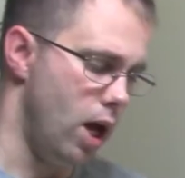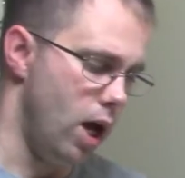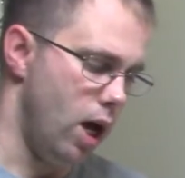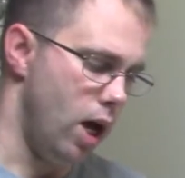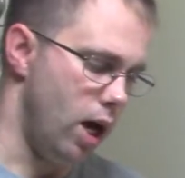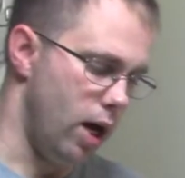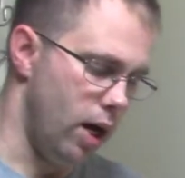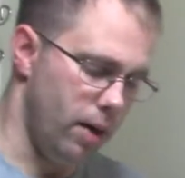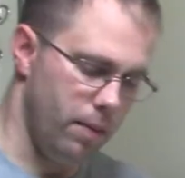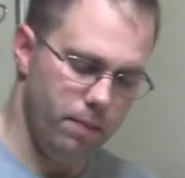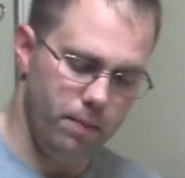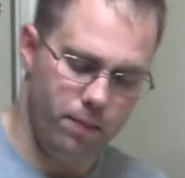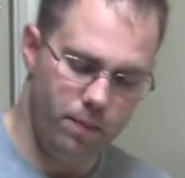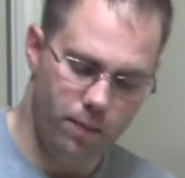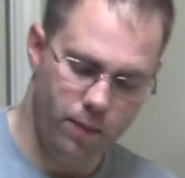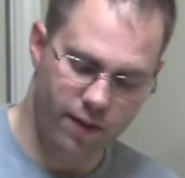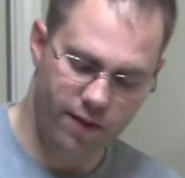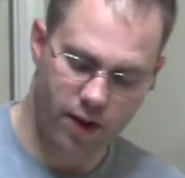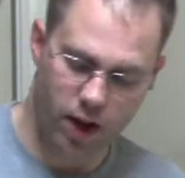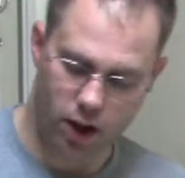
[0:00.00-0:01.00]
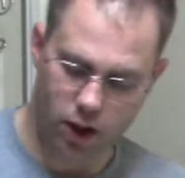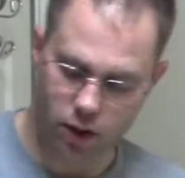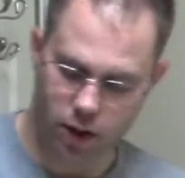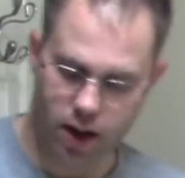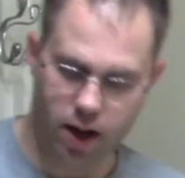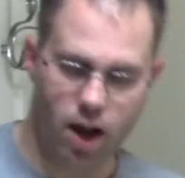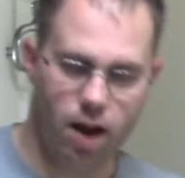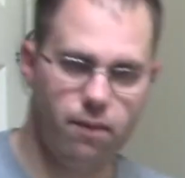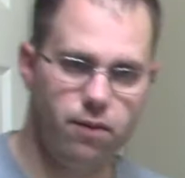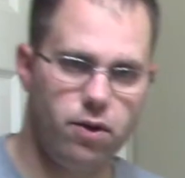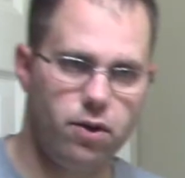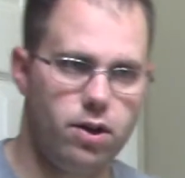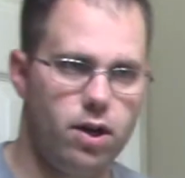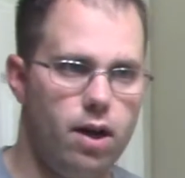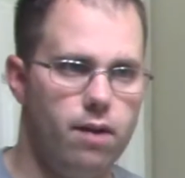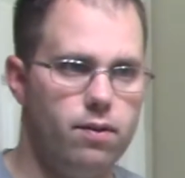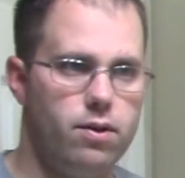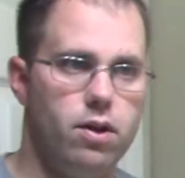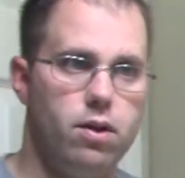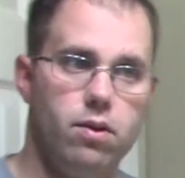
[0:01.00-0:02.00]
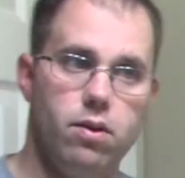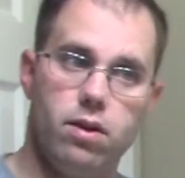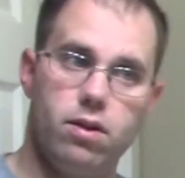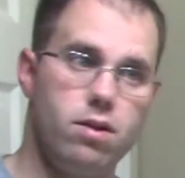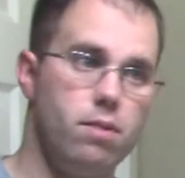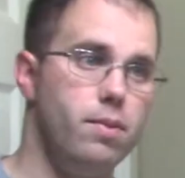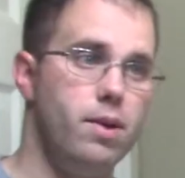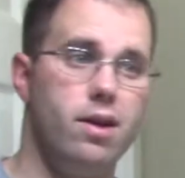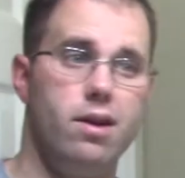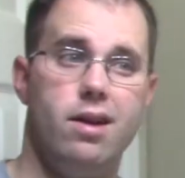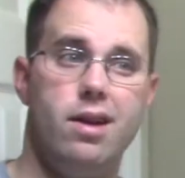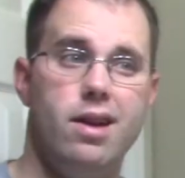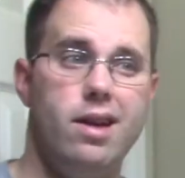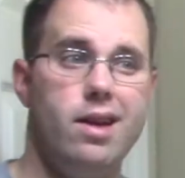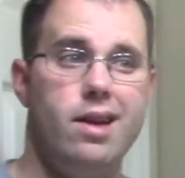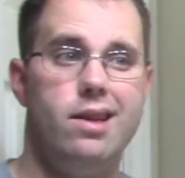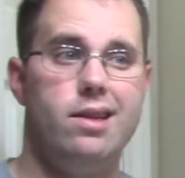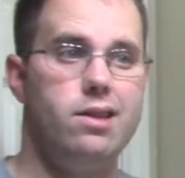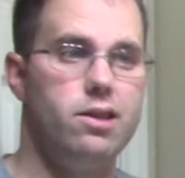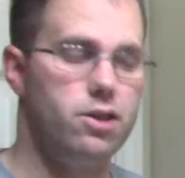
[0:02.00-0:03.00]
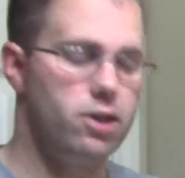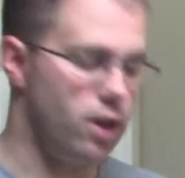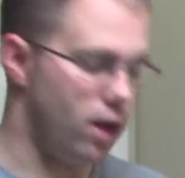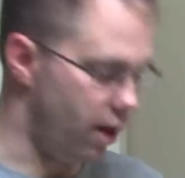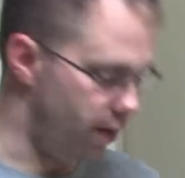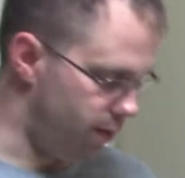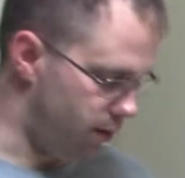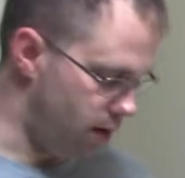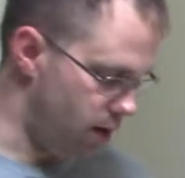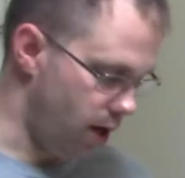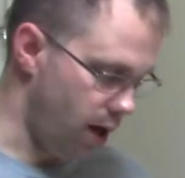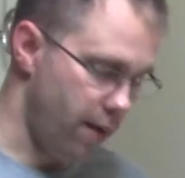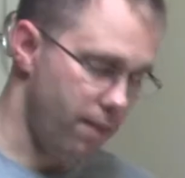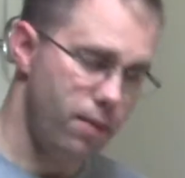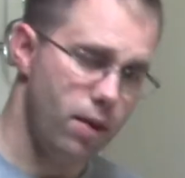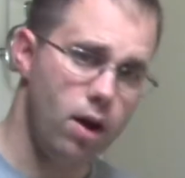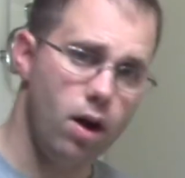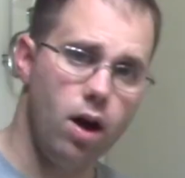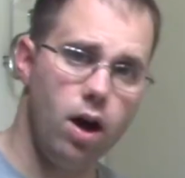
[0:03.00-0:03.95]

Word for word: Um, we've got a great aftershave too. This is going to be an easy shave today.